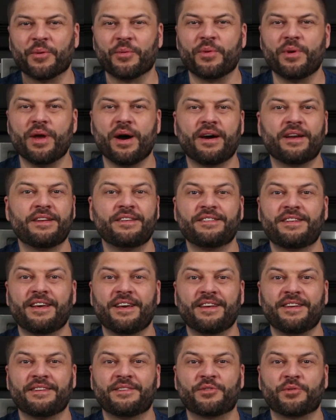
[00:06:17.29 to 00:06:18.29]
not
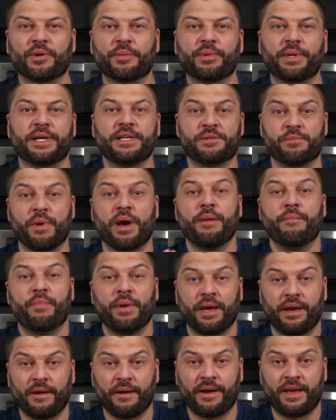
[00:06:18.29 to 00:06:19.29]
intended to replace my
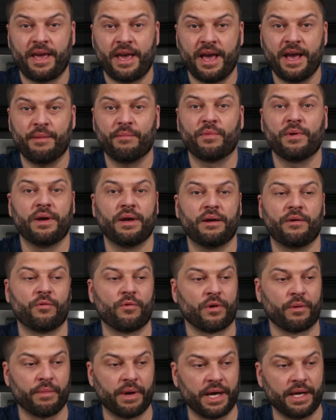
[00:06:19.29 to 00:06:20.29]
bigger camera
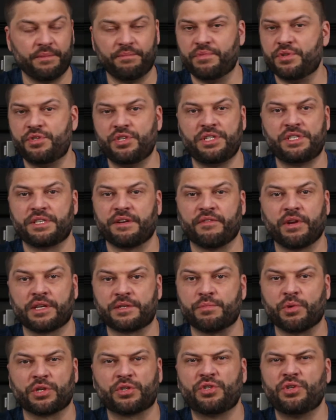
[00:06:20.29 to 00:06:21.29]
or my G7X
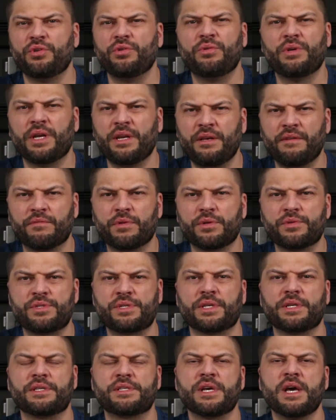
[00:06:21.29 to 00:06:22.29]
Mark II, any of those
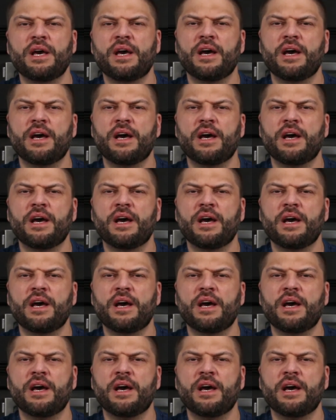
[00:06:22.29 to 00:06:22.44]
things.